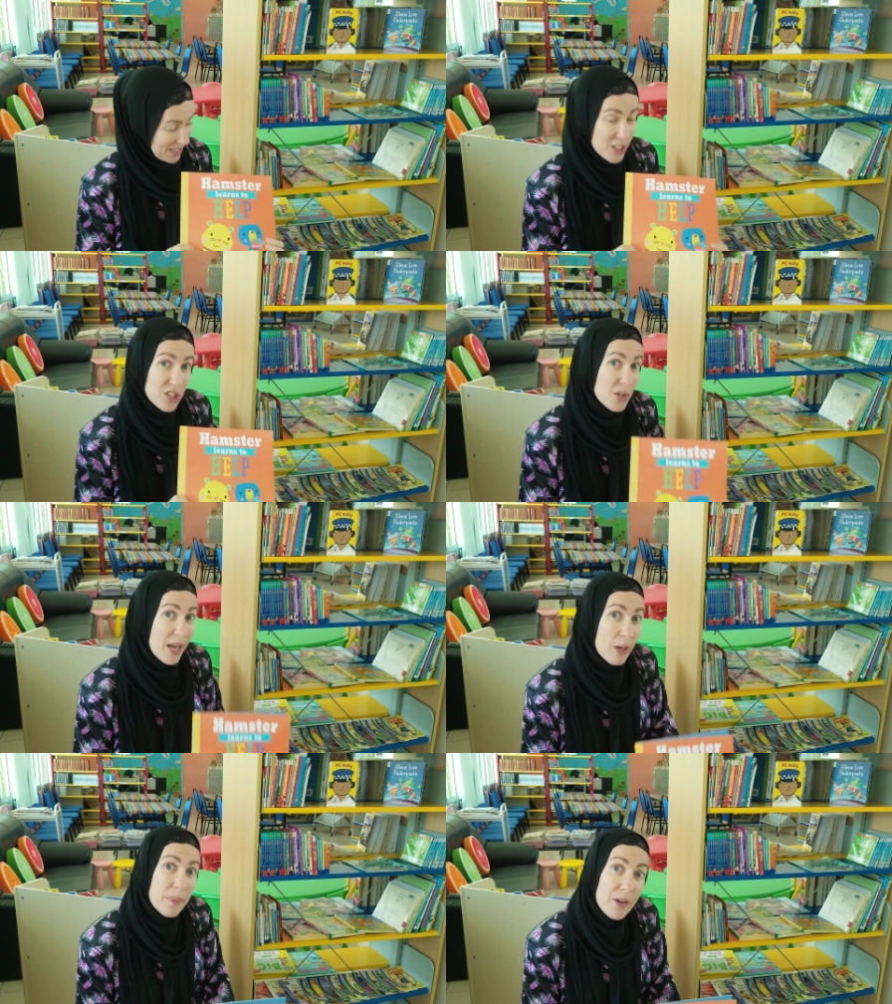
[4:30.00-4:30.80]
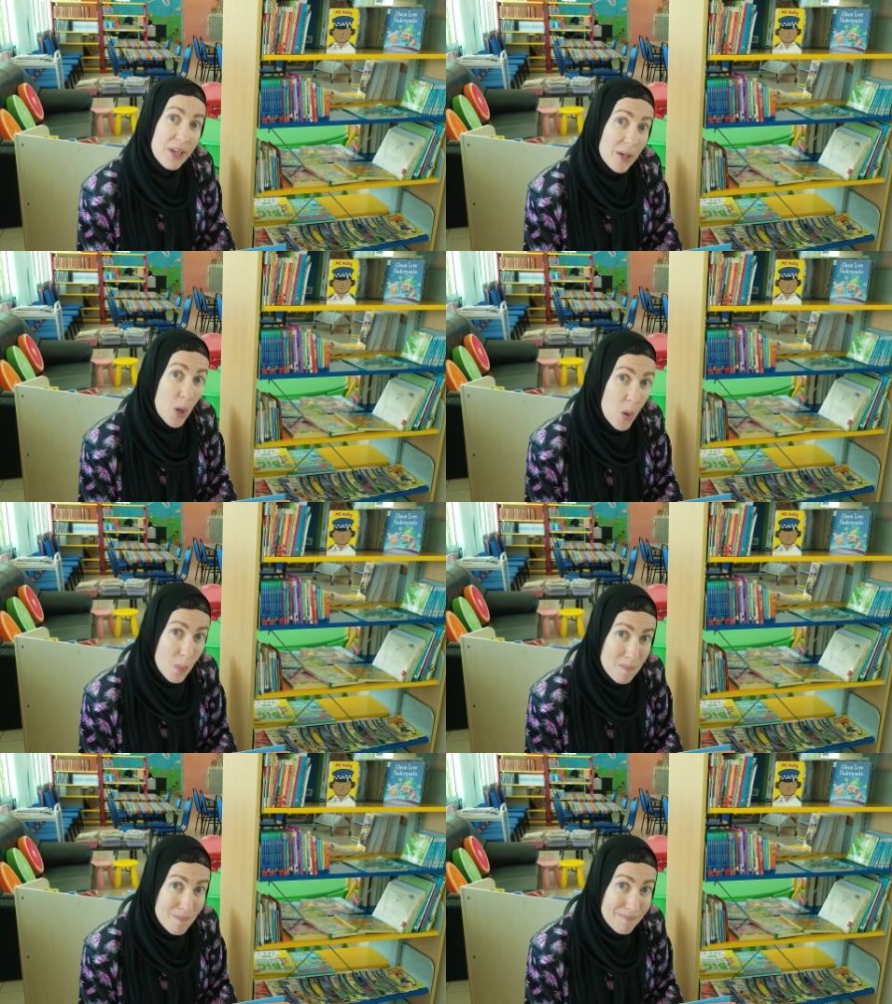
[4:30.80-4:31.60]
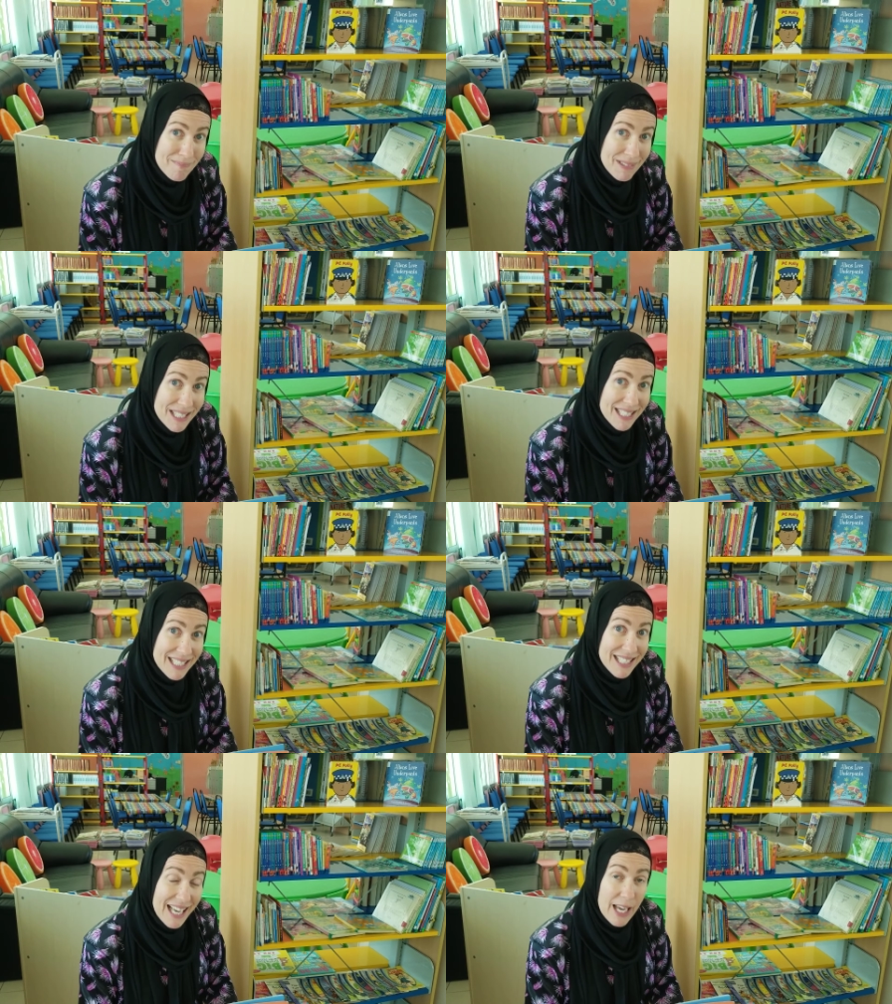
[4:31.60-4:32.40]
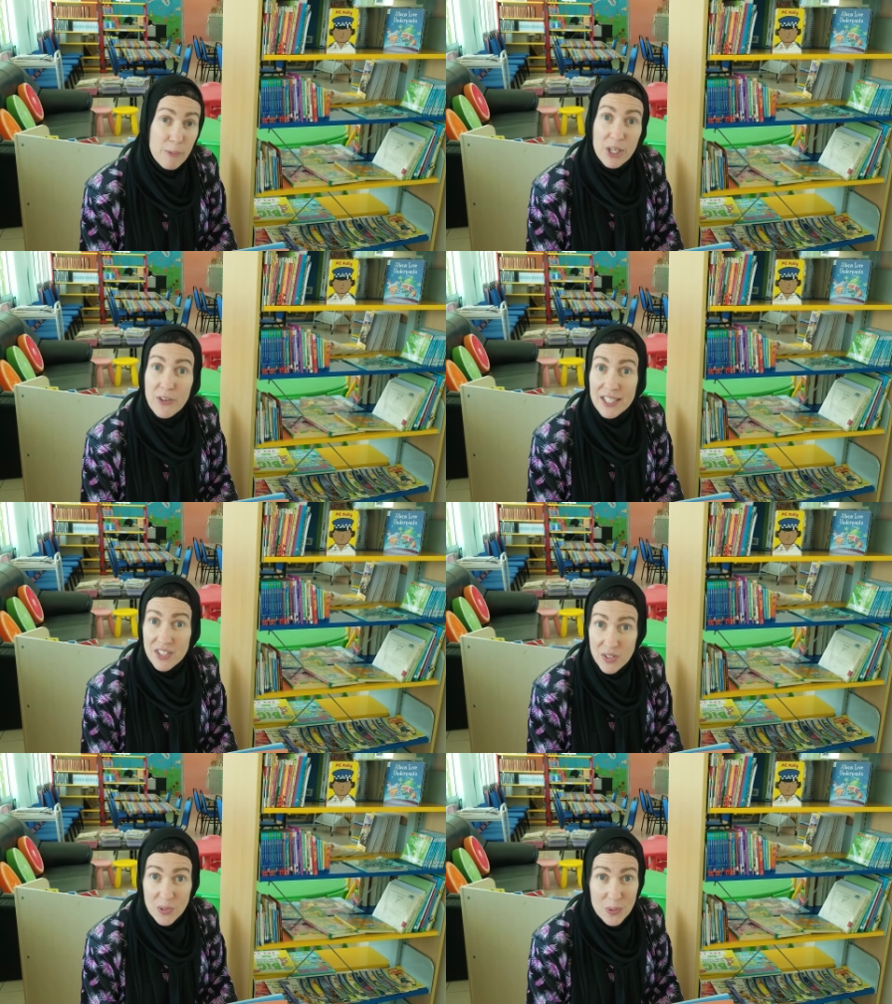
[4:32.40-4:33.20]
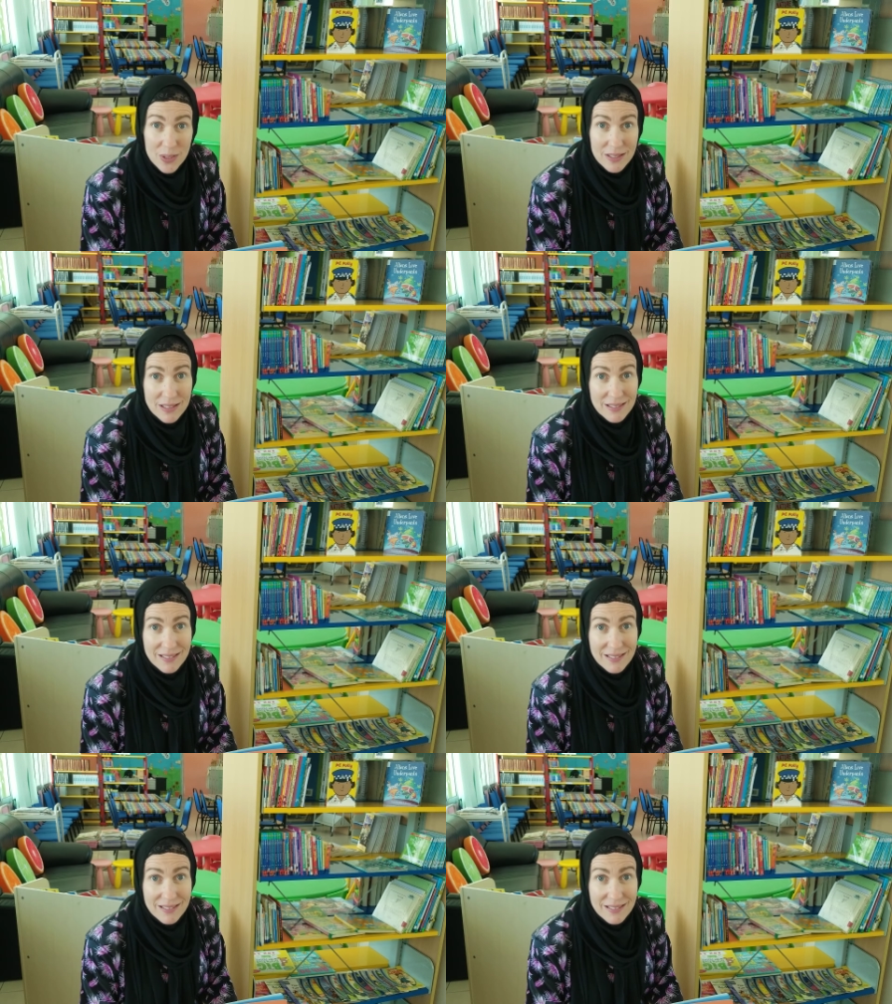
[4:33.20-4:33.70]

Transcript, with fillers: Do you help out at home? And when you're at school,